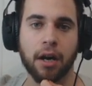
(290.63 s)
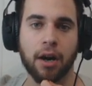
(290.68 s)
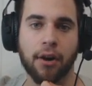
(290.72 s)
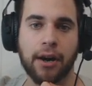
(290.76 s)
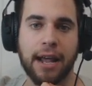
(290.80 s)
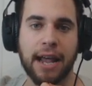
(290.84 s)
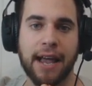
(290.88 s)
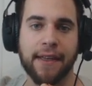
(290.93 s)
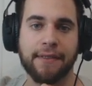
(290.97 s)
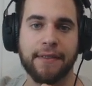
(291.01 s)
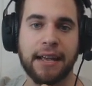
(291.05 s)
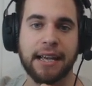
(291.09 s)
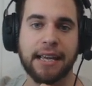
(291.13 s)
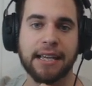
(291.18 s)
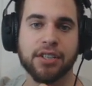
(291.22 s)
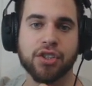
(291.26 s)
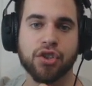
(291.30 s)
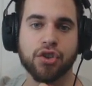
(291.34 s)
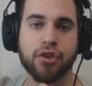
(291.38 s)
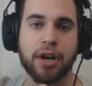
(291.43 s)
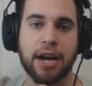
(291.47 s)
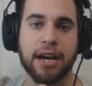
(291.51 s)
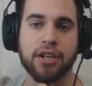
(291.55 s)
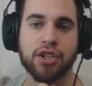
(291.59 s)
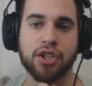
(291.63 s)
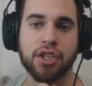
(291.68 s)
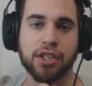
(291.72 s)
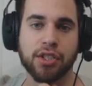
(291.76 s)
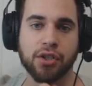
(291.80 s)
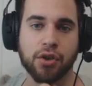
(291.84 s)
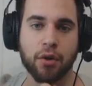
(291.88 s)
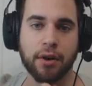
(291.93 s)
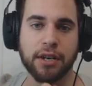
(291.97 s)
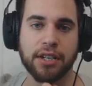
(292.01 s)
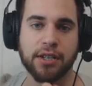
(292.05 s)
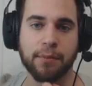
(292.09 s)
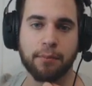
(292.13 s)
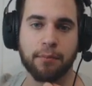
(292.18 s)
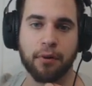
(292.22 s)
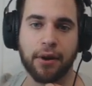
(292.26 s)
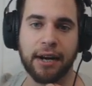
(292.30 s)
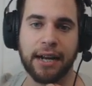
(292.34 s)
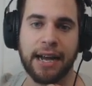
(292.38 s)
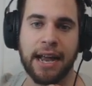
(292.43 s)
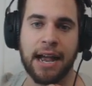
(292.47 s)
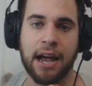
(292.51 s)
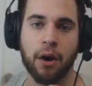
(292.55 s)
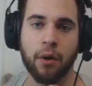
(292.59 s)
Okay, I think his strategy is going to
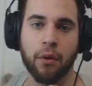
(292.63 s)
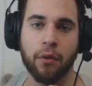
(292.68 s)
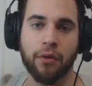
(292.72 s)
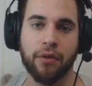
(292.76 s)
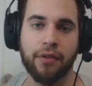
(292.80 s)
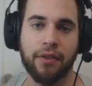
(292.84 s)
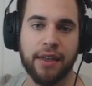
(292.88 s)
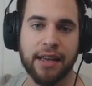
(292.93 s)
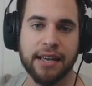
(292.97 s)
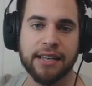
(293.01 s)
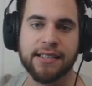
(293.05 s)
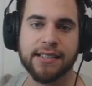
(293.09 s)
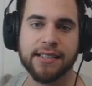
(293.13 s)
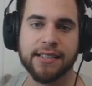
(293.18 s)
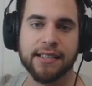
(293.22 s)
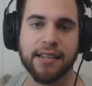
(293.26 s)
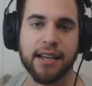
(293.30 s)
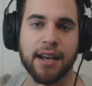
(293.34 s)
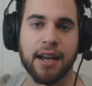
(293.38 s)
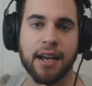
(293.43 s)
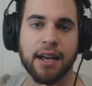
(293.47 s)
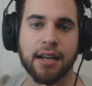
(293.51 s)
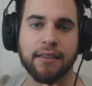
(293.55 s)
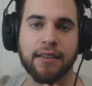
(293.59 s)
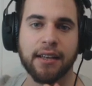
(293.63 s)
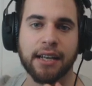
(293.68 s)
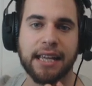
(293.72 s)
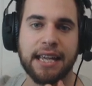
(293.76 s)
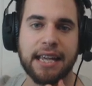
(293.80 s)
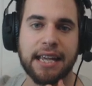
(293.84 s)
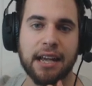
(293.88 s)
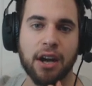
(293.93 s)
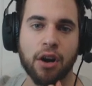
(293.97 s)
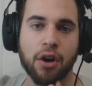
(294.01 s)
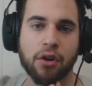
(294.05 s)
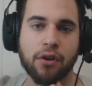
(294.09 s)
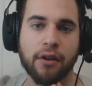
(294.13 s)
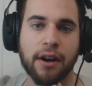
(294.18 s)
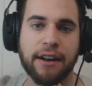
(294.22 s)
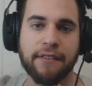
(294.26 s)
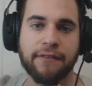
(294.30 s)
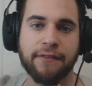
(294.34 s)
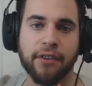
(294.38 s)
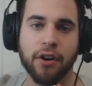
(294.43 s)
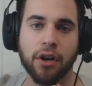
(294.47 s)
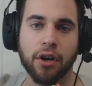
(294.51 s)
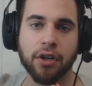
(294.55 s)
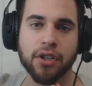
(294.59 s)
bring out the Kyogre
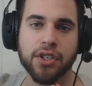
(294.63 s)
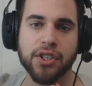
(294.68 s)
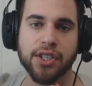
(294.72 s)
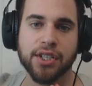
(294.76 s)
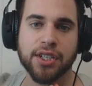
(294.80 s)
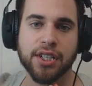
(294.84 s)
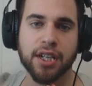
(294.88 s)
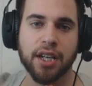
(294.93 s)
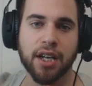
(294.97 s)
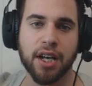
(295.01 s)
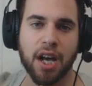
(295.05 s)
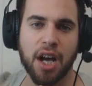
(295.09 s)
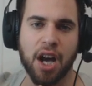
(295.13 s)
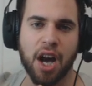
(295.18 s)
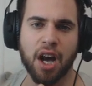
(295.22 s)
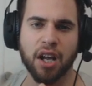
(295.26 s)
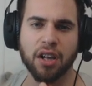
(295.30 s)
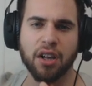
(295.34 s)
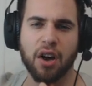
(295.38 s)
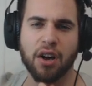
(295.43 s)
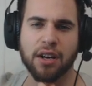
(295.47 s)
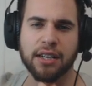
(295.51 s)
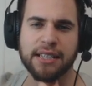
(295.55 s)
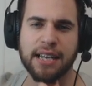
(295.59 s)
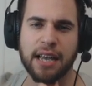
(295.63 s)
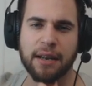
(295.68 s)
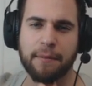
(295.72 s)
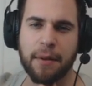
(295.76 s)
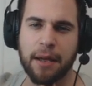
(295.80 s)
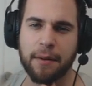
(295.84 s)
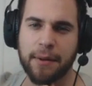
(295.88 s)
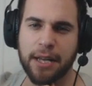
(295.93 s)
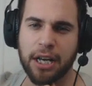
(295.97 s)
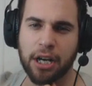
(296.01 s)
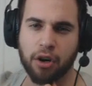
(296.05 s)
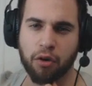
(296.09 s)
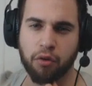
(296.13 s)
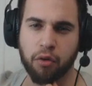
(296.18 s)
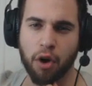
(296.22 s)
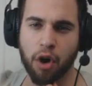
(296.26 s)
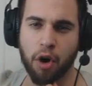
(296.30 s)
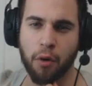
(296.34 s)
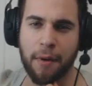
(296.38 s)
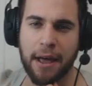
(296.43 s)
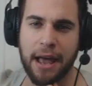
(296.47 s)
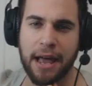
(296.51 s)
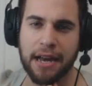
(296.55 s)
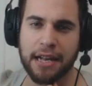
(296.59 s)
first, alongside maybe a
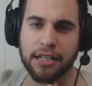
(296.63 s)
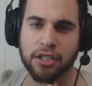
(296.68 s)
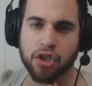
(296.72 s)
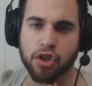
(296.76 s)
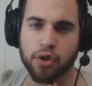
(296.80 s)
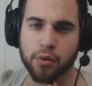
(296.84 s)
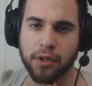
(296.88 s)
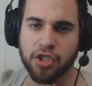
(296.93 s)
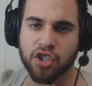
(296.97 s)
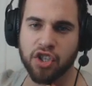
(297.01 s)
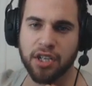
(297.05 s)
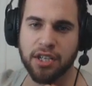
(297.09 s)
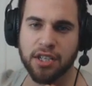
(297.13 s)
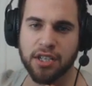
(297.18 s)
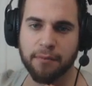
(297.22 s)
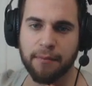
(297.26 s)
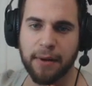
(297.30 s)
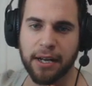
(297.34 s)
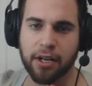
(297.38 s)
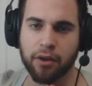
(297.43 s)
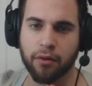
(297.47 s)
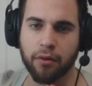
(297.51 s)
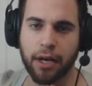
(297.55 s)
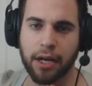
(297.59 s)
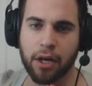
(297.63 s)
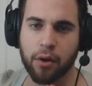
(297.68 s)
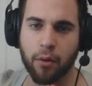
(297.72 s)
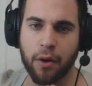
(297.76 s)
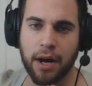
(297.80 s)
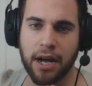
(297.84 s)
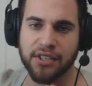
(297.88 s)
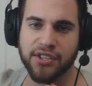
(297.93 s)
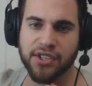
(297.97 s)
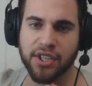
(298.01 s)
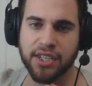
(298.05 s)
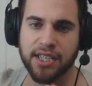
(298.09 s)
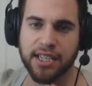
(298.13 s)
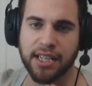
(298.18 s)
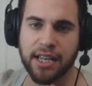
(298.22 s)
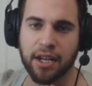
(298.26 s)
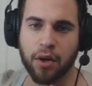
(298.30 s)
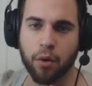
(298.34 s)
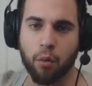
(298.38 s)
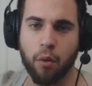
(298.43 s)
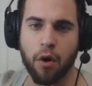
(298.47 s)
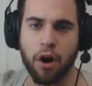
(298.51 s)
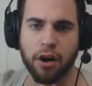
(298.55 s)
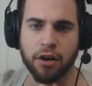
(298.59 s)
Crobat and switch into Mega Rayquaza to
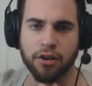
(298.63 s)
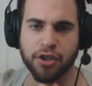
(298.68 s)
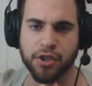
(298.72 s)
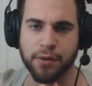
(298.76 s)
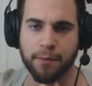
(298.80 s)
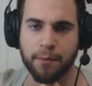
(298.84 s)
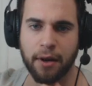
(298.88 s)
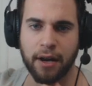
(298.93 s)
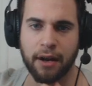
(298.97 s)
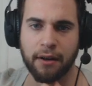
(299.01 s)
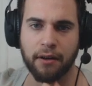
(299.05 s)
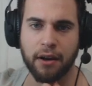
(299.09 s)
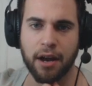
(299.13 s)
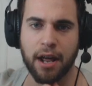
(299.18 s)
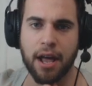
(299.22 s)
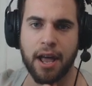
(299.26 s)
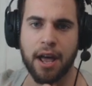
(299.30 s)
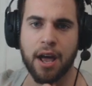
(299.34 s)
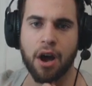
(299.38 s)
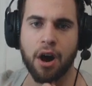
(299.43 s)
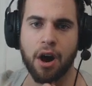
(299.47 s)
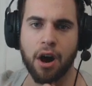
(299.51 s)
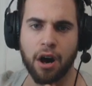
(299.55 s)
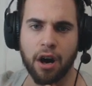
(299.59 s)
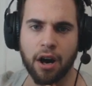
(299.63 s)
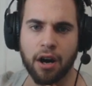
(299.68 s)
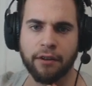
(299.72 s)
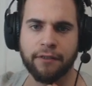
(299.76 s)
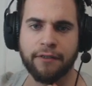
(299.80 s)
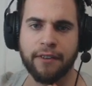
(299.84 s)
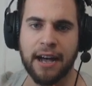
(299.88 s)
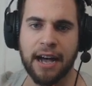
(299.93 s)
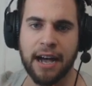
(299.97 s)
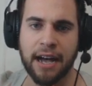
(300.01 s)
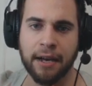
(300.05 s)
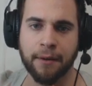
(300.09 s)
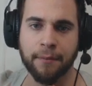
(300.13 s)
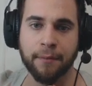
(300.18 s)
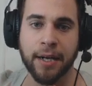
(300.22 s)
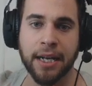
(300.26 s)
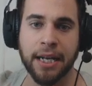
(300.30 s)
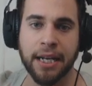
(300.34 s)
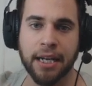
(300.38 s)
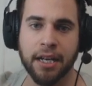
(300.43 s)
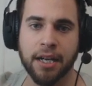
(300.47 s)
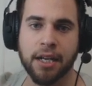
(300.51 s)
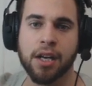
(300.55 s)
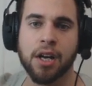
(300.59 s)
get a Water Spout off on
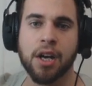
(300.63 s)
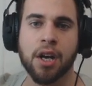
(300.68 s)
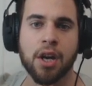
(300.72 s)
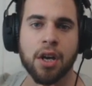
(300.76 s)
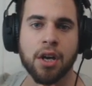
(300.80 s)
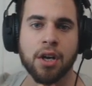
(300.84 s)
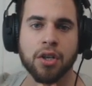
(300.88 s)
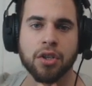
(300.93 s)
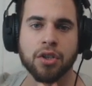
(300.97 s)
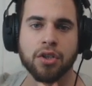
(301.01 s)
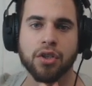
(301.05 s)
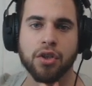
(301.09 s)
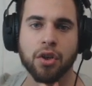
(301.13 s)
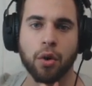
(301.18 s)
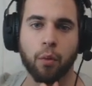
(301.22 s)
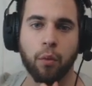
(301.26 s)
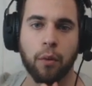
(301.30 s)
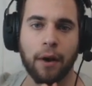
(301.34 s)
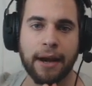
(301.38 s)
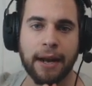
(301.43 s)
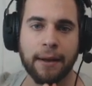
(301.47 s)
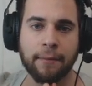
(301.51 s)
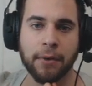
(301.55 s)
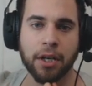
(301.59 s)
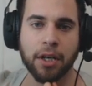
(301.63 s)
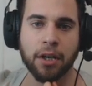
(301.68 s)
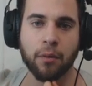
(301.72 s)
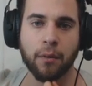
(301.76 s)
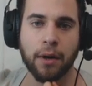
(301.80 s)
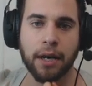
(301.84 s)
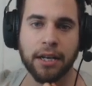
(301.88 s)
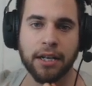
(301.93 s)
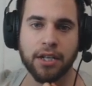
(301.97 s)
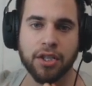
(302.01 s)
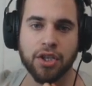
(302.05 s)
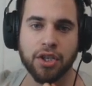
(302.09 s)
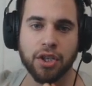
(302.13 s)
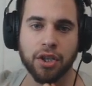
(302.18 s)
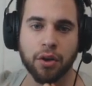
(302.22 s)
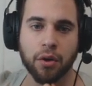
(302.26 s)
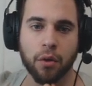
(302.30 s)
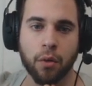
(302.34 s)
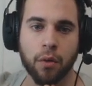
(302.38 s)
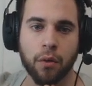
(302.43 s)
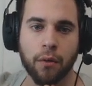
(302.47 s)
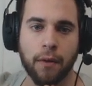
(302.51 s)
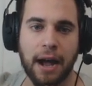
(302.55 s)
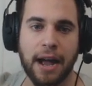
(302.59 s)
me. So what I'm going to want to
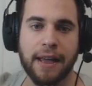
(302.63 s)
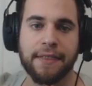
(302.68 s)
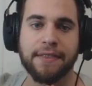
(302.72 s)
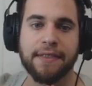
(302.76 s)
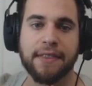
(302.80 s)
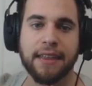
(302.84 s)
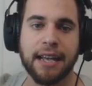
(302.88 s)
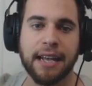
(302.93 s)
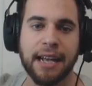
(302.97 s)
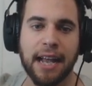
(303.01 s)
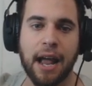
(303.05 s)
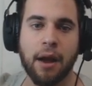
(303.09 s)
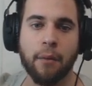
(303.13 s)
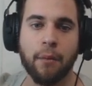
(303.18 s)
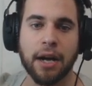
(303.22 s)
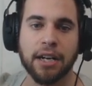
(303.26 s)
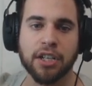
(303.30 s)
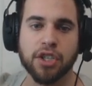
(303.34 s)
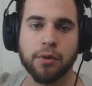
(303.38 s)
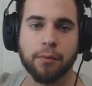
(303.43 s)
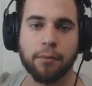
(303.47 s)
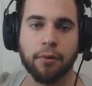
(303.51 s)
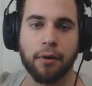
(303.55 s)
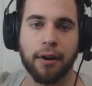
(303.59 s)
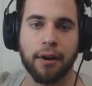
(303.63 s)
do, I think I want to